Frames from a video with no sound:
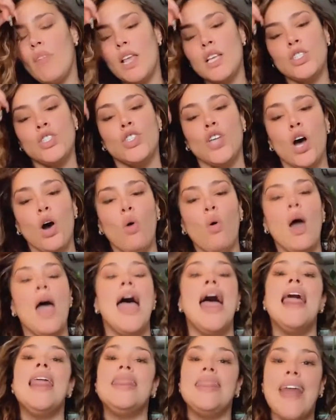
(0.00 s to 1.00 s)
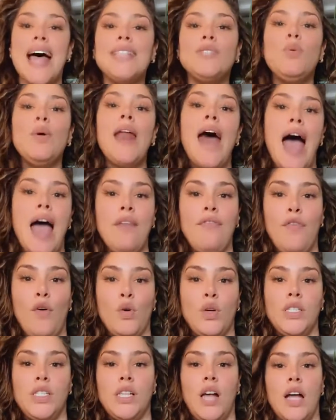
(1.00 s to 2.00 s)
So that's what I
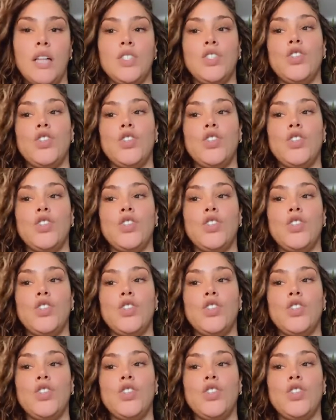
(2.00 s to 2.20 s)
focus on.